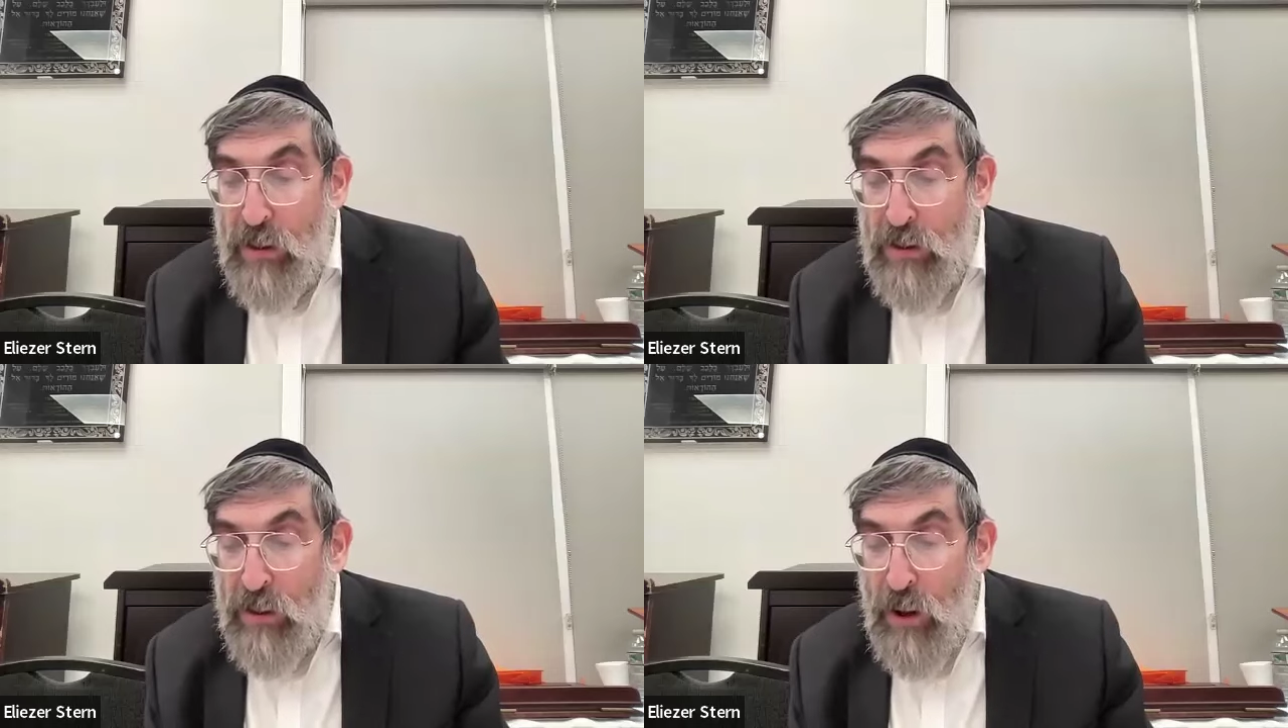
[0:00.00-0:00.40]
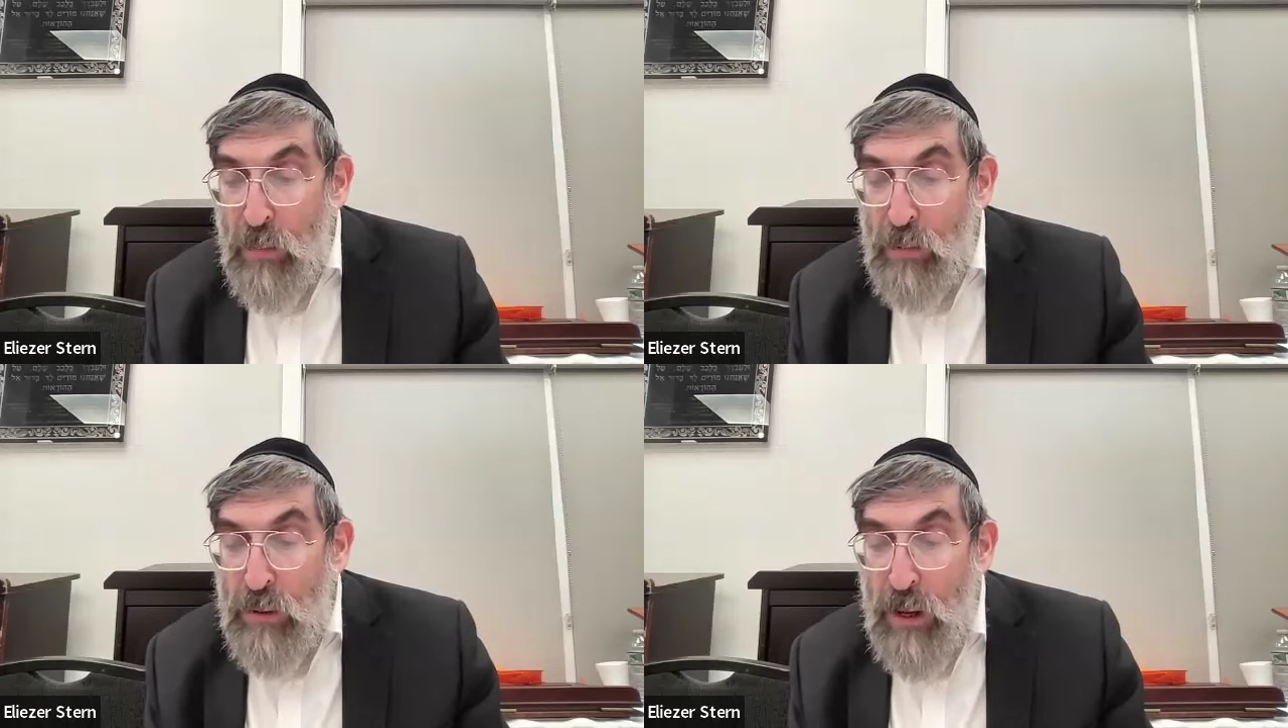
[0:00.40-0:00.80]
So
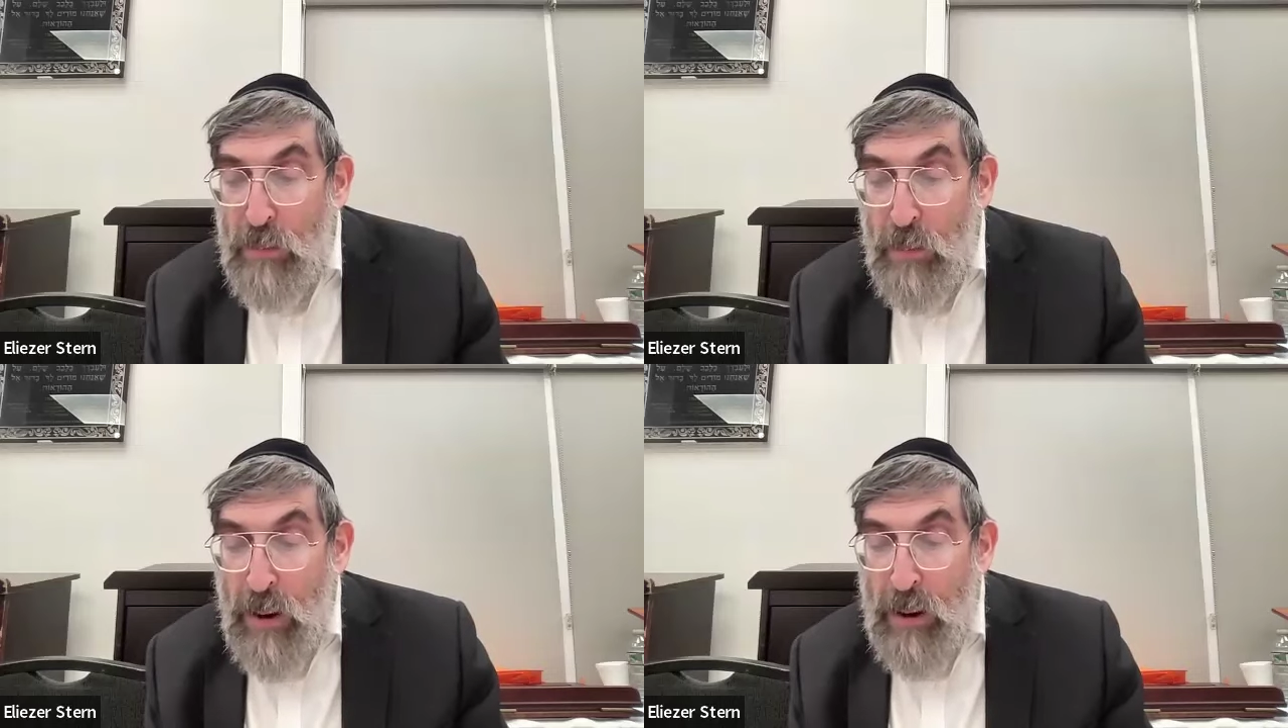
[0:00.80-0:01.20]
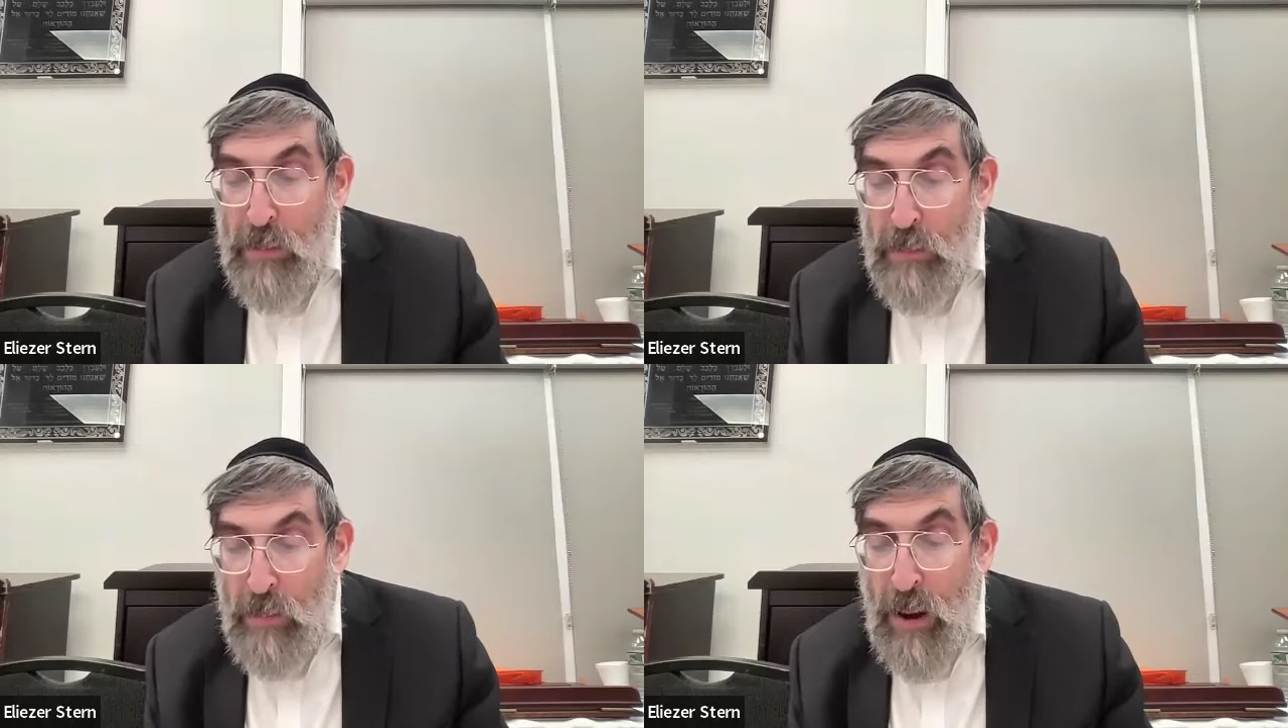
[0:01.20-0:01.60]
amulei
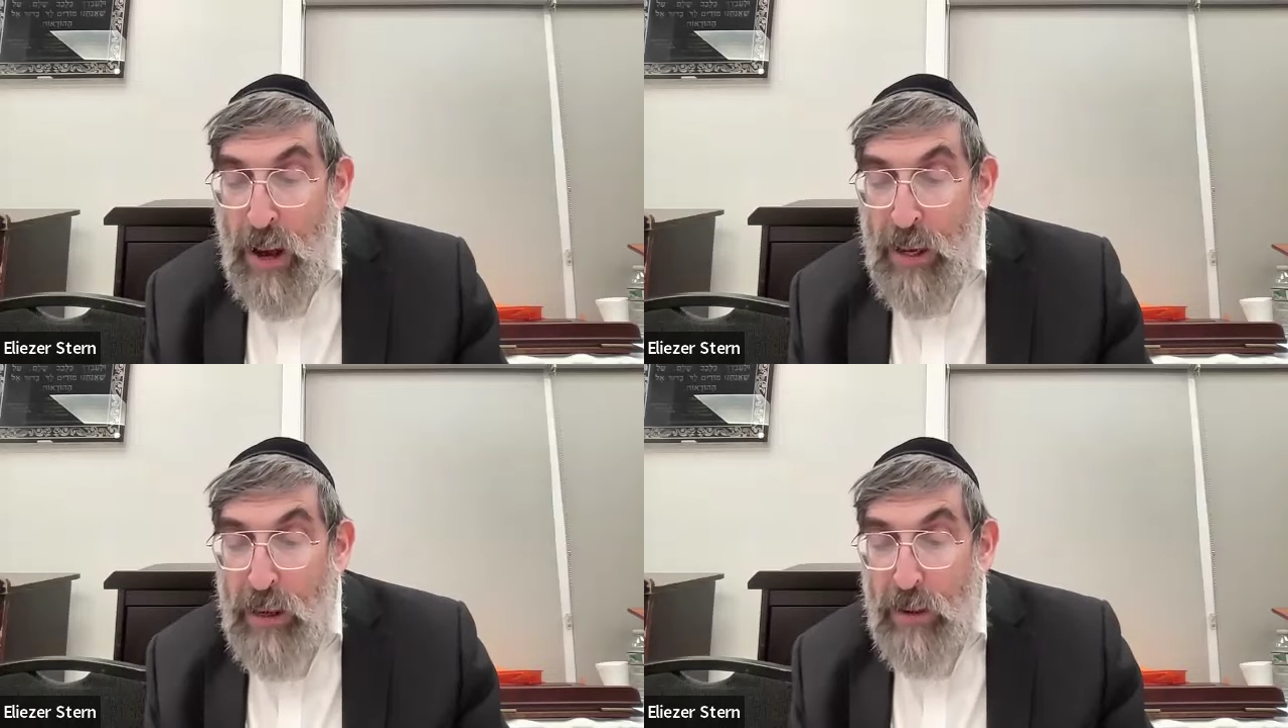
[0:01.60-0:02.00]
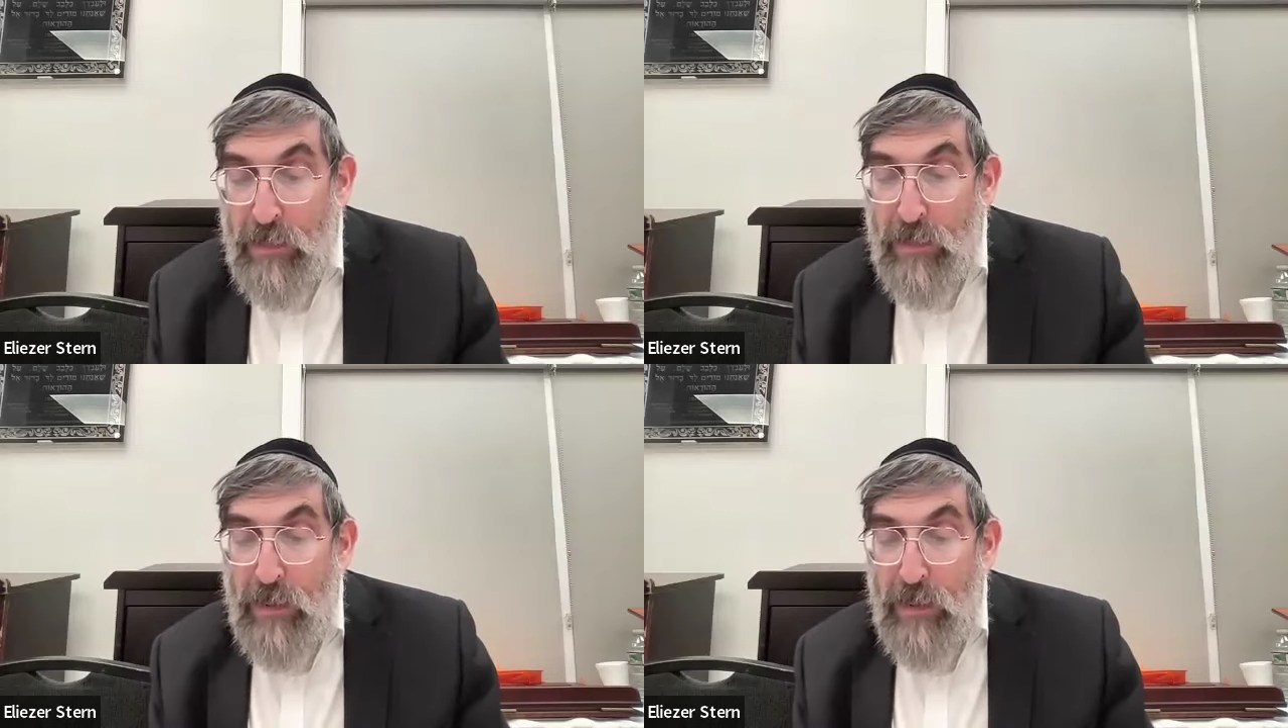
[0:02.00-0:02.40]
b'mai, b'mai,
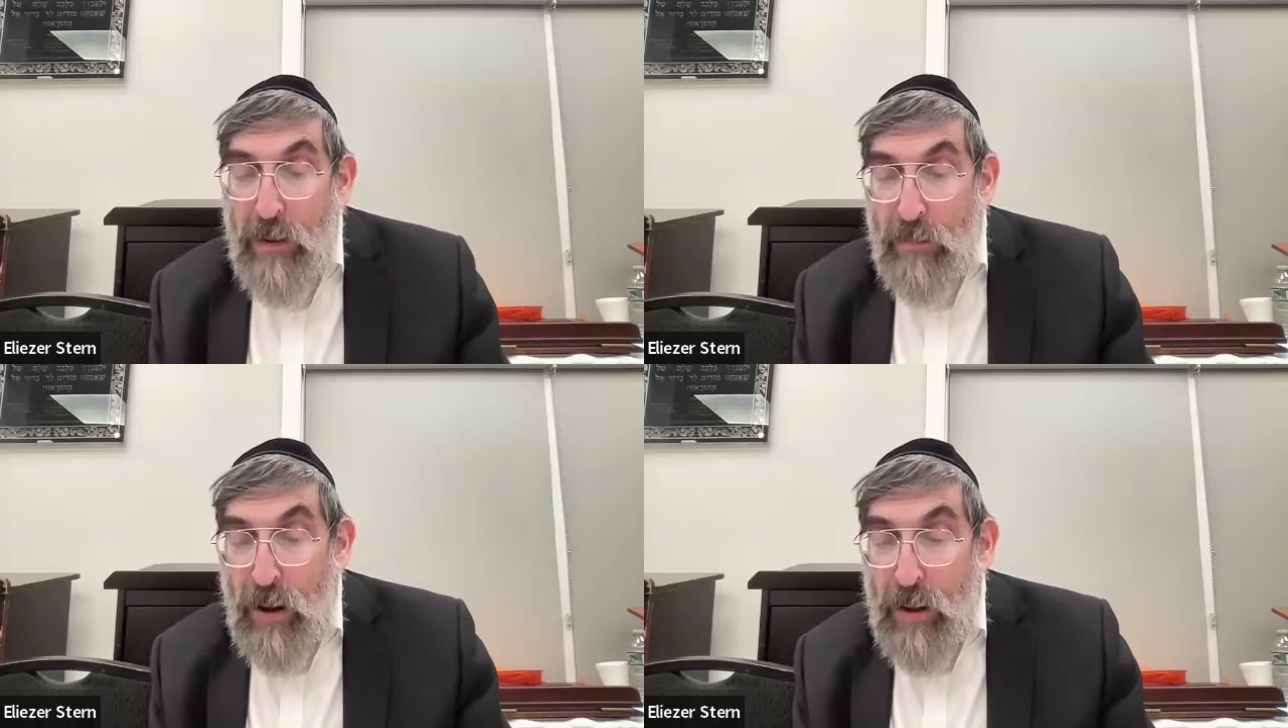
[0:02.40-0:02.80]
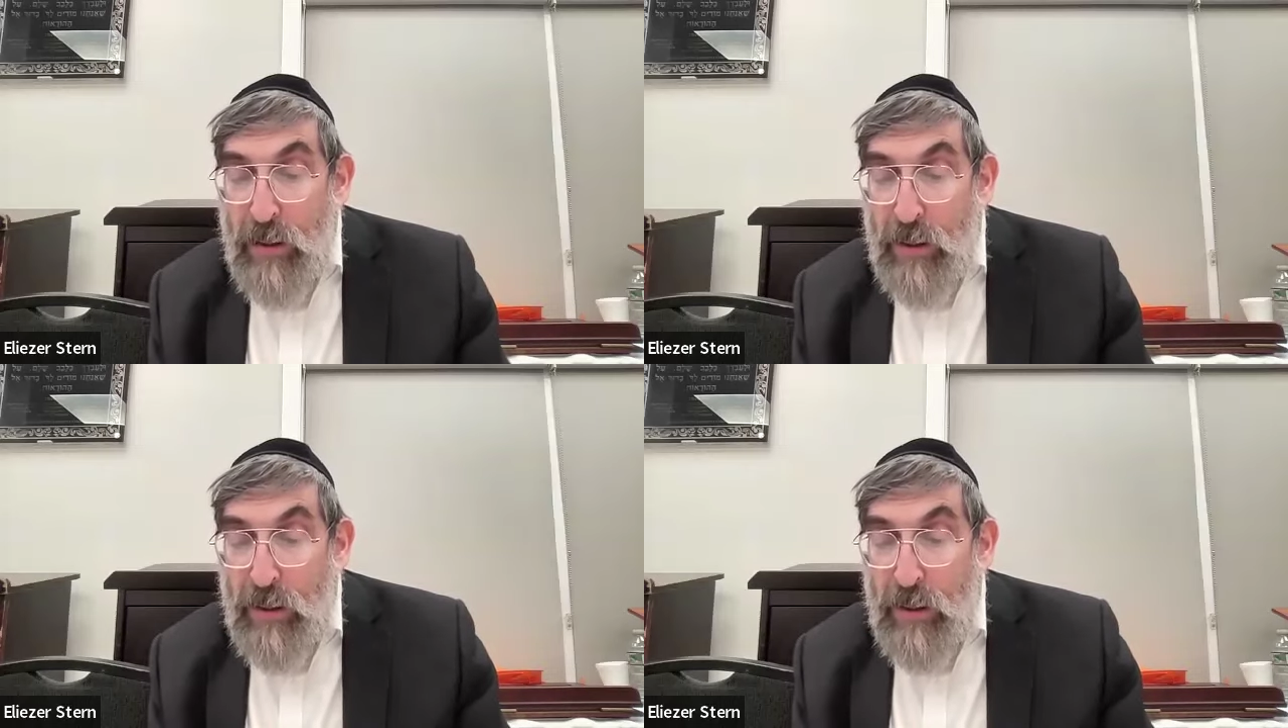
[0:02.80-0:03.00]
right?